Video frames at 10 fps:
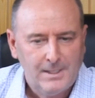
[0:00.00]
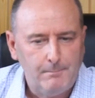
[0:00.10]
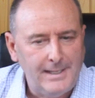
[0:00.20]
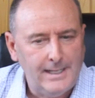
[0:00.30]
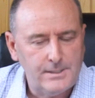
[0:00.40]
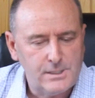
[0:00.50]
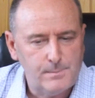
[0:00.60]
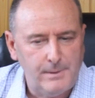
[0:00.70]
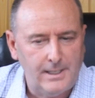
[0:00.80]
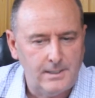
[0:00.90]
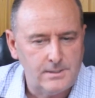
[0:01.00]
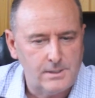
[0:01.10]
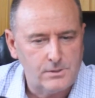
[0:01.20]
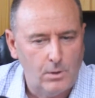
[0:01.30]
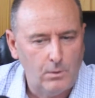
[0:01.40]
man spends
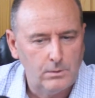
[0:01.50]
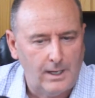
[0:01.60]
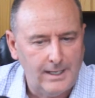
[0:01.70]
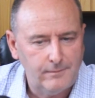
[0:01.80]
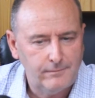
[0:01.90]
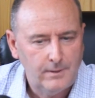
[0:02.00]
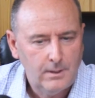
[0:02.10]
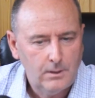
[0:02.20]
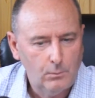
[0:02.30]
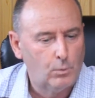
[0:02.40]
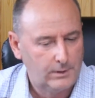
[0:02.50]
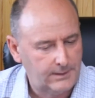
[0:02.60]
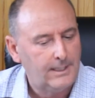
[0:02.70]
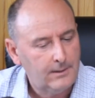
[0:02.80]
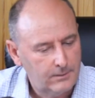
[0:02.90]
his whole life
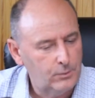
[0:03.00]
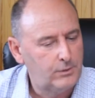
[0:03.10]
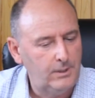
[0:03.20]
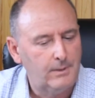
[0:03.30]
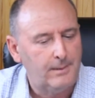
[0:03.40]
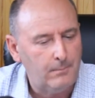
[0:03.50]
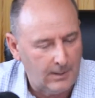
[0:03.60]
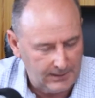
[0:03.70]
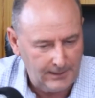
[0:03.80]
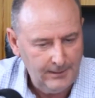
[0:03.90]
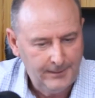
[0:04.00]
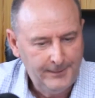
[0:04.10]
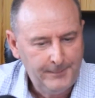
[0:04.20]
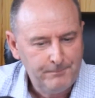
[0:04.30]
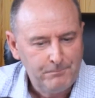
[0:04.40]
working to accumulate money.
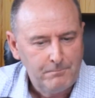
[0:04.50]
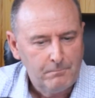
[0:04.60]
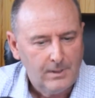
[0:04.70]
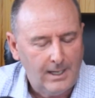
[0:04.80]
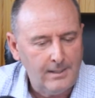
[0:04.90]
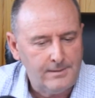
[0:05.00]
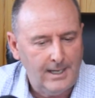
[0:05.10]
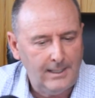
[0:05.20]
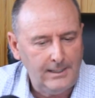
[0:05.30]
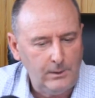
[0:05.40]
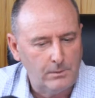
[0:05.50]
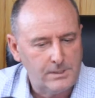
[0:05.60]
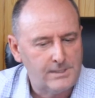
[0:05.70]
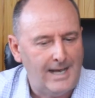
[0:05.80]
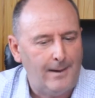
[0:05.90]
And then he
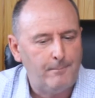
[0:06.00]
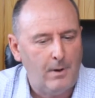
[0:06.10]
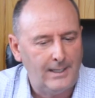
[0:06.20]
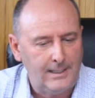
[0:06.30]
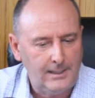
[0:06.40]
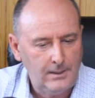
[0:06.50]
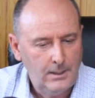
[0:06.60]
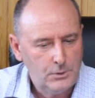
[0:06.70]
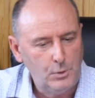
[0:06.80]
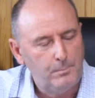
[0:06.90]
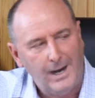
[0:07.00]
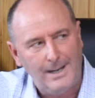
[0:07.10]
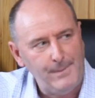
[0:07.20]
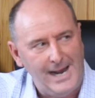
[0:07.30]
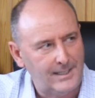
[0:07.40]
uses that money to
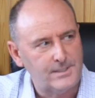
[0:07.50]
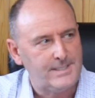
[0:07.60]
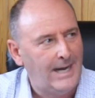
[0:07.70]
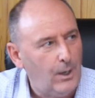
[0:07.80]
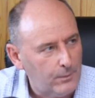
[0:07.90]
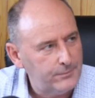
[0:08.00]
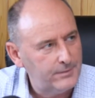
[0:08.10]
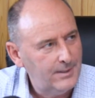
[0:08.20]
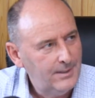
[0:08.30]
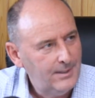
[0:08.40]
buy back his health